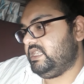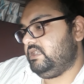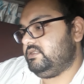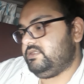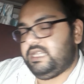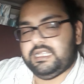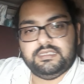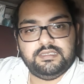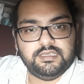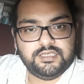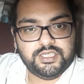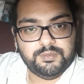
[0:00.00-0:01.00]
So that's
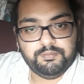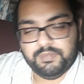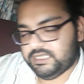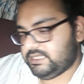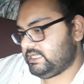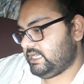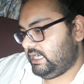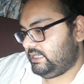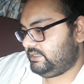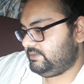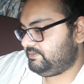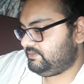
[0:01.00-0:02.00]
the shipman's
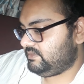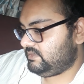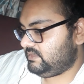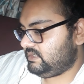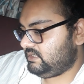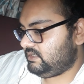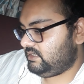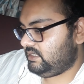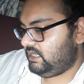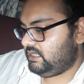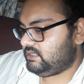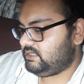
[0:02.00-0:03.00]
card.
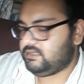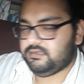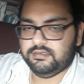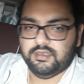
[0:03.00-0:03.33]
It's